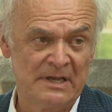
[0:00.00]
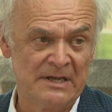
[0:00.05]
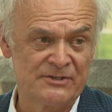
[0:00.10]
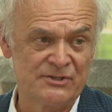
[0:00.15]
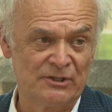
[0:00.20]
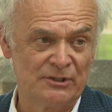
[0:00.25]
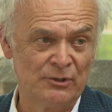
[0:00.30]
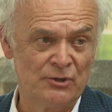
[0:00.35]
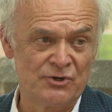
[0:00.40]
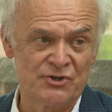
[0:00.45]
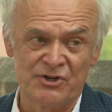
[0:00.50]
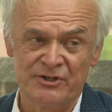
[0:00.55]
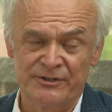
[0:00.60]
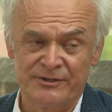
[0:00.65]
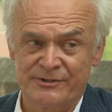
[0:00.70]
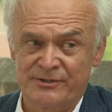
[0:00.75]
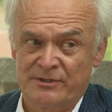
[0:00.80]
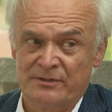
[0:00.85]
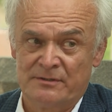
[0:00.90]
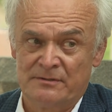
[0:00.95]
a
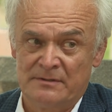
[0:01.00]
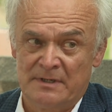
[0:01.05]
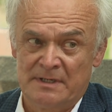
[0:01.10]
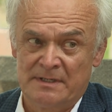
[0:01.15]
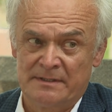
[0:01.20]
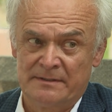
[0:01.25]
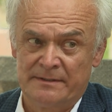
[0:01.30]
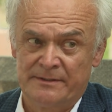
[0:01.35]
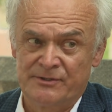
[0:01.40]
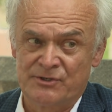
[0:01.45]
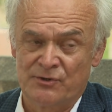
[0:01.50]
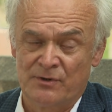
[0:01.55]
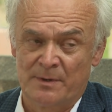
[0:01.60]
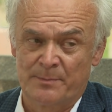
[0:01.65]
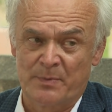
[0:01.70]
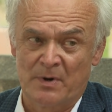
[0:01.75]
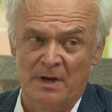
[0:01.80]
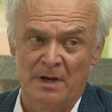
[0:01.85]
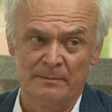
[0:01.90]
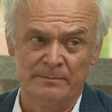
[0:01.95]
solution to uh, to
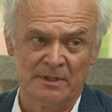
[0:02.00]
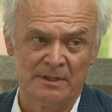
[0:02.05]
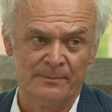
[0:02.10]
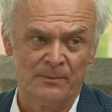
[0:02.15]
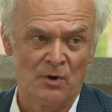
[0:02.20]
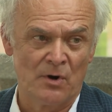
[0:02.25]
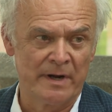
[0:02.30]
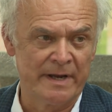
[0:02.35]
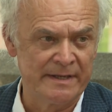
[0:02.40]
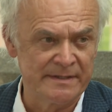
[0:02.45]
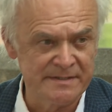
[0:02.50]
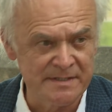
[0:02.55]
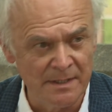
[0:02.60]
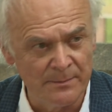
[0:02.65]
a problem or get.